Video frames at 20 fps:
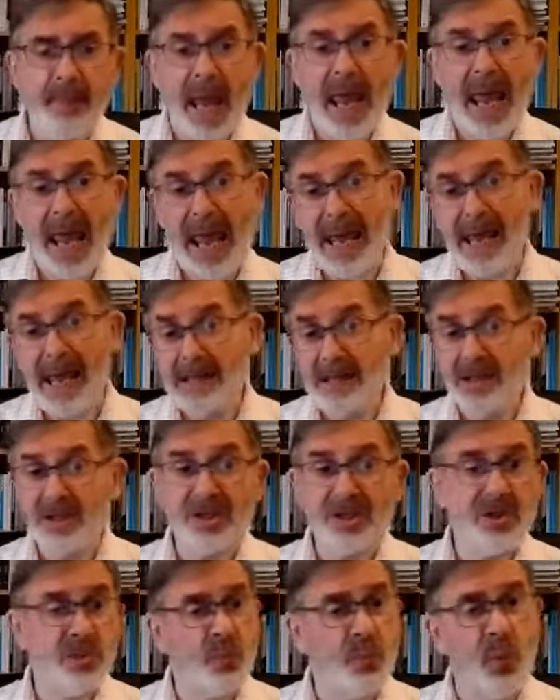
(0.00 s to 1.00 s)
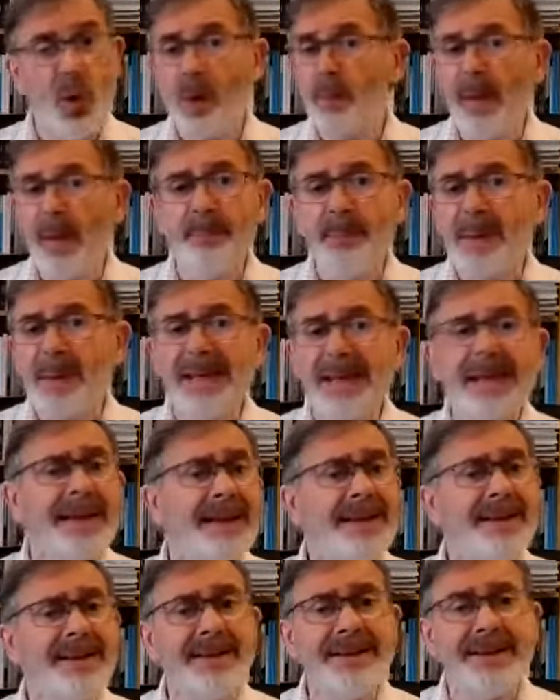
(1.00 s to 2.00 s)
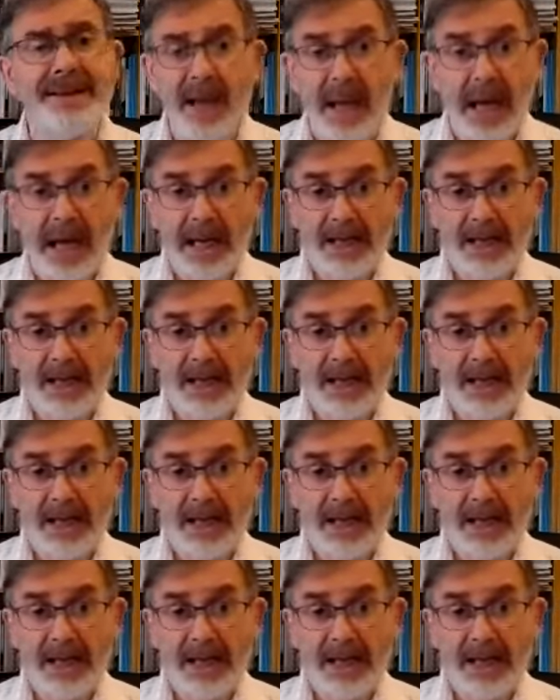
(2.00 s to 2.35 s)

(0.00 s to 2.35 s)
a hail swarm o' bees.